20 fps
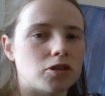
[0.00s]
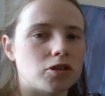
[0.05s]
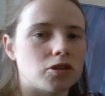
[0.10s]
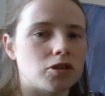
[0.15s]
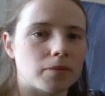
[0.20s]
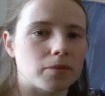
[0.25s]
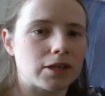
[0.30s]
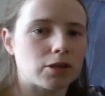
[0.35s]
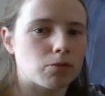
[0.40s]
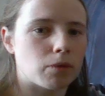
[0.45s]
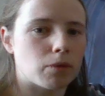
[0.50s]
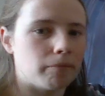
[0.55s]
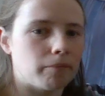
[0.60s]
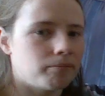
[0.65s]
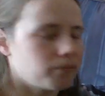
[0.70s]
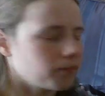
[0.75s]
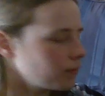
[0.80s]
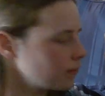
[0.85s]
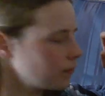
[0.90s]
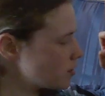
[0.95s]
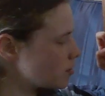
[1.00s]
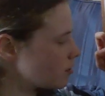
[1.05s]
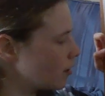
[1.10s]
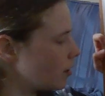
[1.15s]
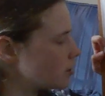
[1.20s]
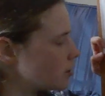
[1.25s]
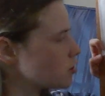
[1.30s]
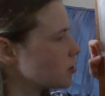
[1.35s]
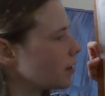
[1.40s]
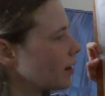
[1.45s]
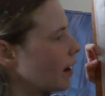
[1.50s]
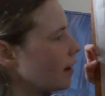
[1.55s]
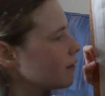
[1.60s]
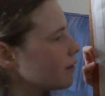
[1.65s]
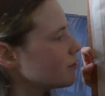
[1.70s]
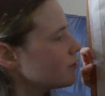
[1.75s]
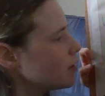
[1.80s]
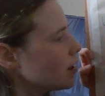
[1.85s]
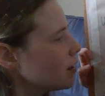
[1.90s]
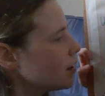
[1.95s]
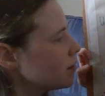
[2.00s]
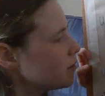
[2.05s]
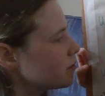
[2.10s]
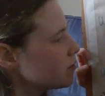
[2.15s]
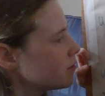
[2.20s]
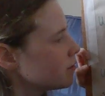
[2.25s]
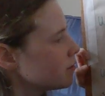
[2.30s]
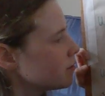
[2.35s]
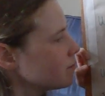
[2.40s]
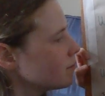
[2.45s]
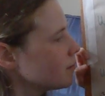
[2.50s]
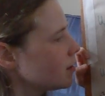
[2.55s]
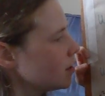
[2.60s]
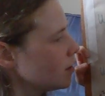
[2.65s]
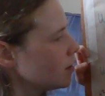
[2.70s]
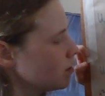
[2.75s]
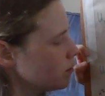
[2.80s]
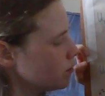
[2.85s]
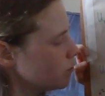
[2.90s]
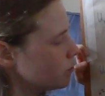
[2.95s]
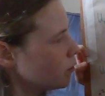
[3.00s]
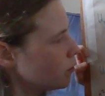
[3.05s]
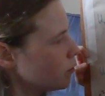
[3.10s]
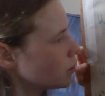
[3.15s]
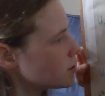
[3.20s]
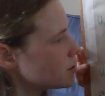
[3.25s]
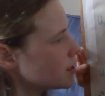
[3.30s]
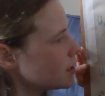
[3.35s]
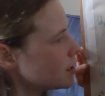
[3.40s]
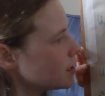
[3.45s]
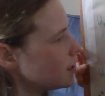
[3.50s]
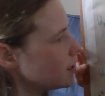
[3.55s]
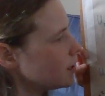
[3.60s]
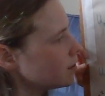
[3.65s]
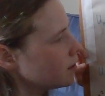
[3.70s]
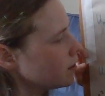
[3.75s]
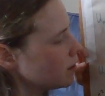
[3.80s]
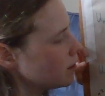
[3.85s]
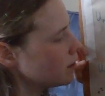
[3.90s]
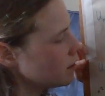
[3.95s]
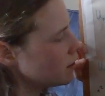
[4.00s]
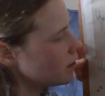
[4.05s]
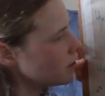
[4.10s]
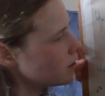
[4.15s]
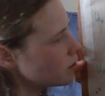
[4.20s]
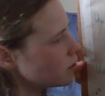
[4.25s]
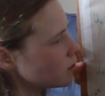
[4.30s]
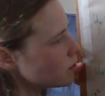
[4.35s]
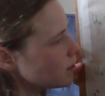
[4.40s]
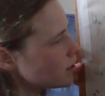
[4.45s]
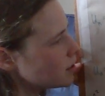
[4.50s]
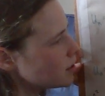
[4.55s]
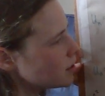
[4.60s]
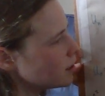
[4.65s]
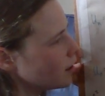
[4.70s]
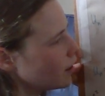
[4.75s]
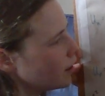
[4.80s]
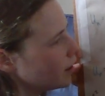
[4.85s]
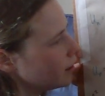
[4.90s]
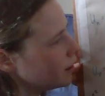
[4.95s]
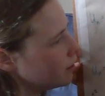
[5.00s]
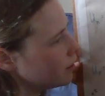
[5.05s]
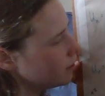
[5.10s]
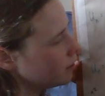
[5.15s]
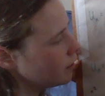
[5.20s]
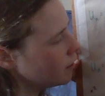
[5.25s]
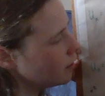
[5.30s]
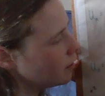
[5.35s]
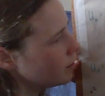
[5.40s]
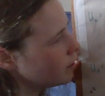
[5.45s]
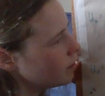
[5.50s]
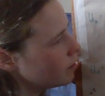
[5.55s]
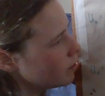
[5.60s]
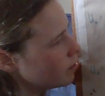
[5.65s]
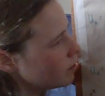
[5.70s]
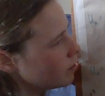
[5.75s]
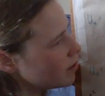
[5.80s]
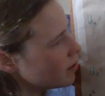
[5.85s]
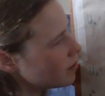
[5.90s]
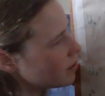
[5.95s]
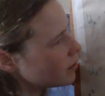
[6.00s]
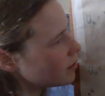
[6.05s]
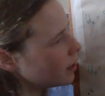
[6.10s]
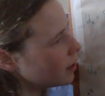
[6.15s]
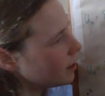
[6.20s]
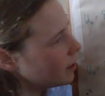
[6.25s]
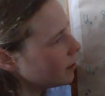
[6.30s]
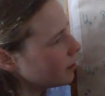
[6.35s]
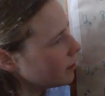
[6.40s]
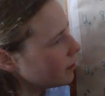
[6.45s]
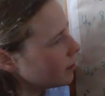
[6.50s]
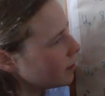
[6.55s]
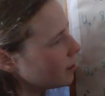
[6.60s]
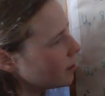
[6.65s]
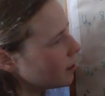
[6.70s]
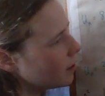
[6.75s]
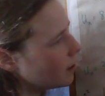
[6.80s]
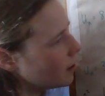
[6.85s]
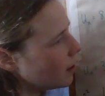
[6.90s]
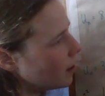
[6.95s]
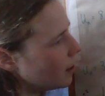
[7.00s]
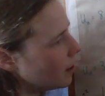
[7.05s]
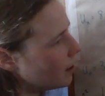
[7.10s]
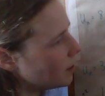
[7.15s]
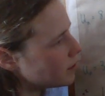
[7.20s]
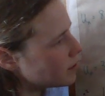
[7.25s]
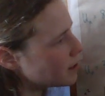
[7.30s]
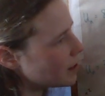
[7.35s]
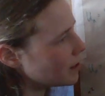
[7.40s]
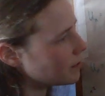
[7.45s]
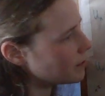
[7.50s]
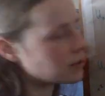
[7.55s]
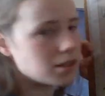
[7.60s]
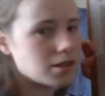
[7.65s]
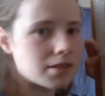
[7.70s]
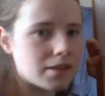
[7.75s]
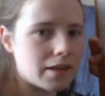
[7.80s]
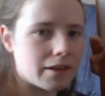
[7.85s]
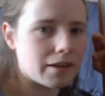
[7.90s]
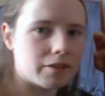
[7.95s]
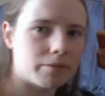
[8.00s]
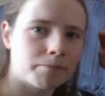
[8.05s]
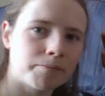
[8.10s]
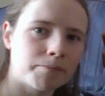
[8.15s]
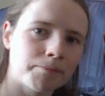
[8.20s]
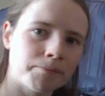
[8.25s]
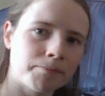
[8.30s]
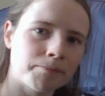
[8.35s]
2 to each one. So I should get 5, 14, 29, 50, and 77.